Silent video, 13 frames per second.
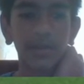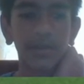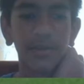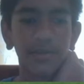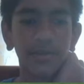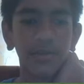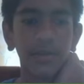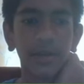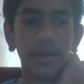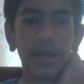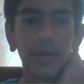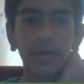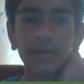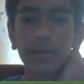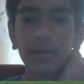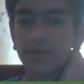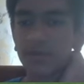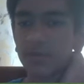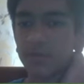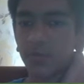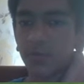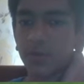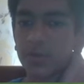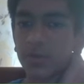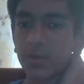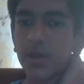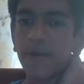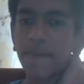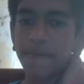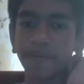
there's an attack on the f7 pawn as well.